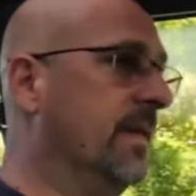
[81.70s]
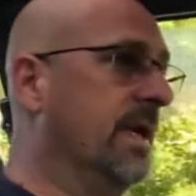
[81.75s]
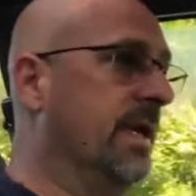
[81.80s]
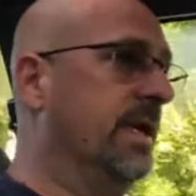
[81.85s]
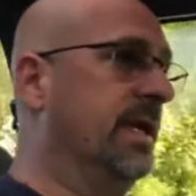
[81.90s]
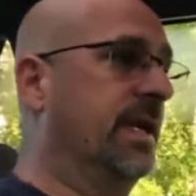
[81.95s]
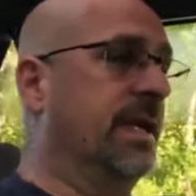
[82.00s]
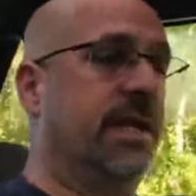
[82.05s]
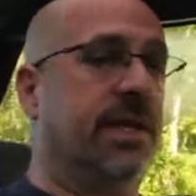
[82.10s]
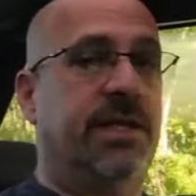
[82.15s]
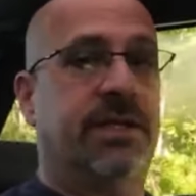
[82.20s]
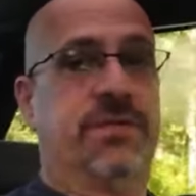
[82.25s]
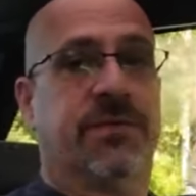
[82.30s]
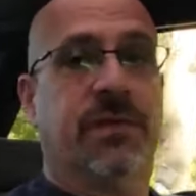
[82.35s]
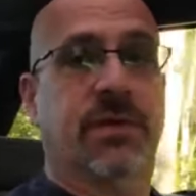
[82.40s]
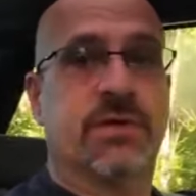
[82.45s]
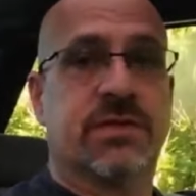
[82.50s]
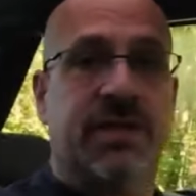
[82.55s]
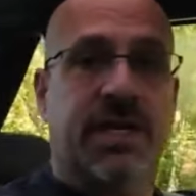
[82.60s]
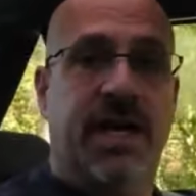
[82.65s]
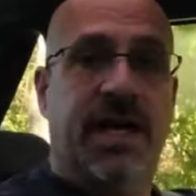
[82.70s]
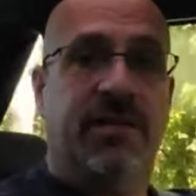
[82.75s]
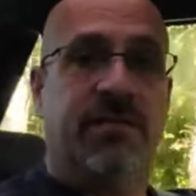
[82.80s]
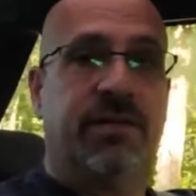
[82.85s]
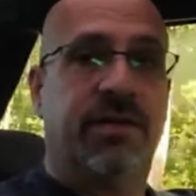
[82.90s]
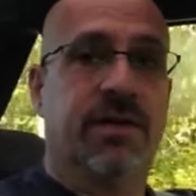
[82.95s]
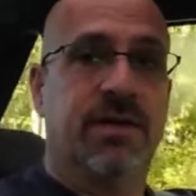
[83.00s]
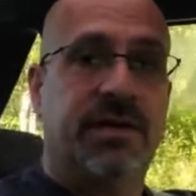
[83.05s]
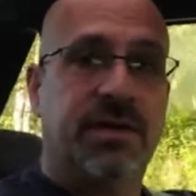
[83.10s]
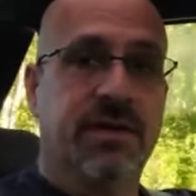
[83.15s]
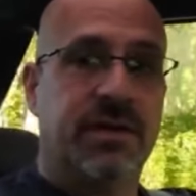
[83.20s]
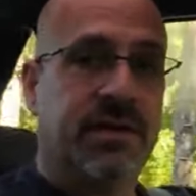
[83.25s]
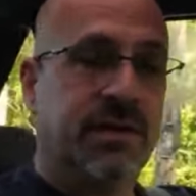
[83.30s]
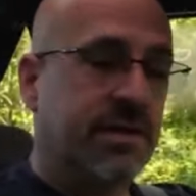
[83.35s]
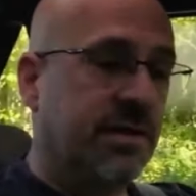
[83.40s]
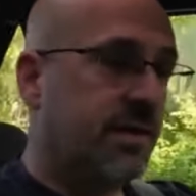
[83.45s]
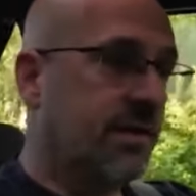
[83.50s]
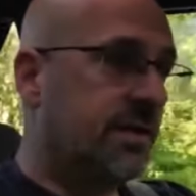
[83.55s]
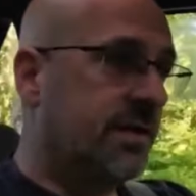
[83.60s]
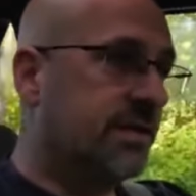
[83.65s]
And then these folks have a
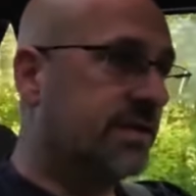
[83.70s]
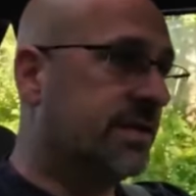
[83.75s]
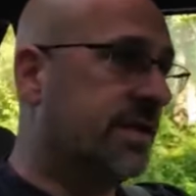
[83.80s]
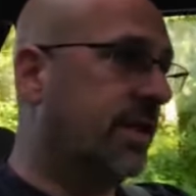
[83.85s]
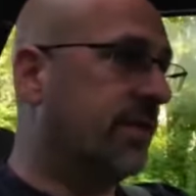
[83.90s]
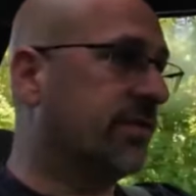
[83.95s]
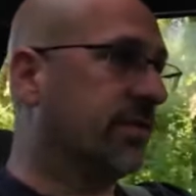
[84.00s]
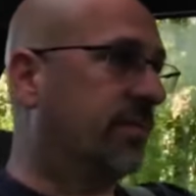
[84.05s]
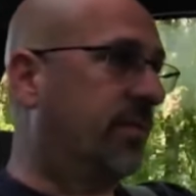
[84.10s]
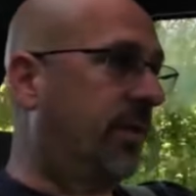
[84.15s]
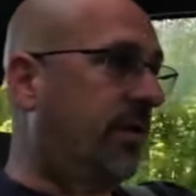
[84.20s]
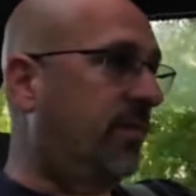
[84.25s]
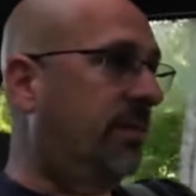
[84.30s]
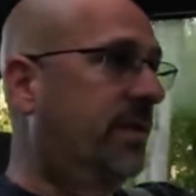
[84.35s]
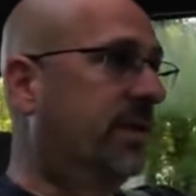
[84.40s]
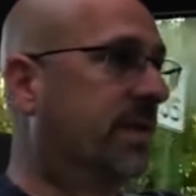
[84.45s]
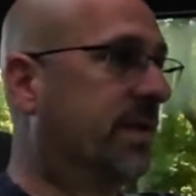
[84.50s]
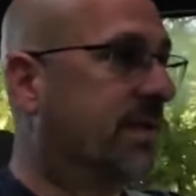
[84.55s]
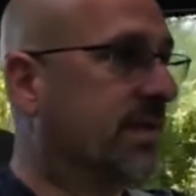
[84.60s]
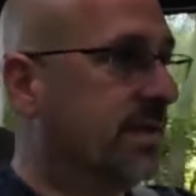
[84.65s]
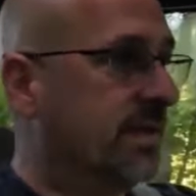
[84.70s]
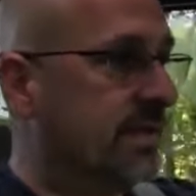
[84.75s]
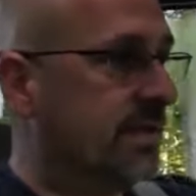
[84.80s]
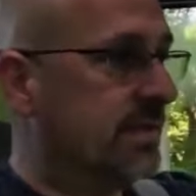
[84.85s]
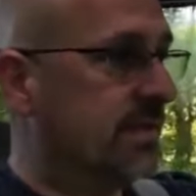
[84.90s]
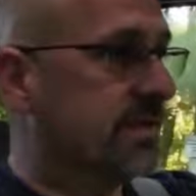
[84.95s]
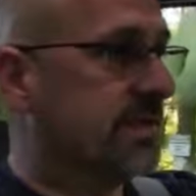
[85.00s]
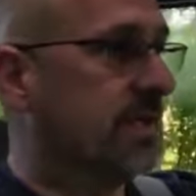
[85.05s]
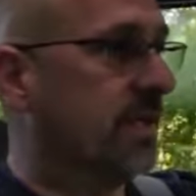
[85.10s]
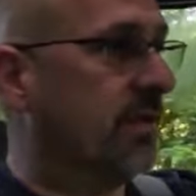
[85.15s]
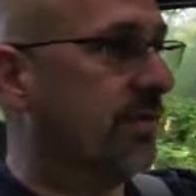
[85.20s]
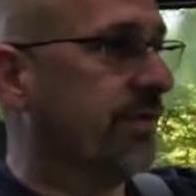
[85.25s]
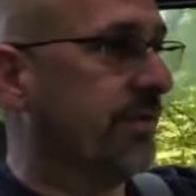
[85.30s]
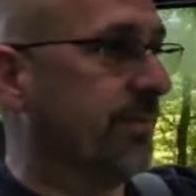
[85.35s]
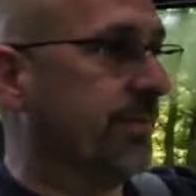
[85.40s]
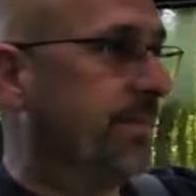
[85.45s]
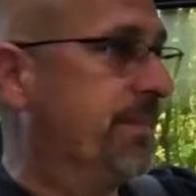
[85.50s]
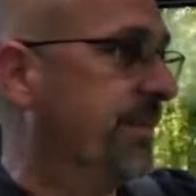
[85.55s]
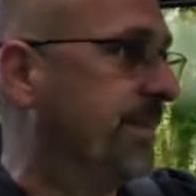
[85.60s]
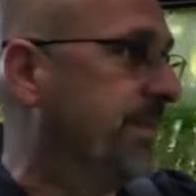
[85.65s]
sales department that sells them.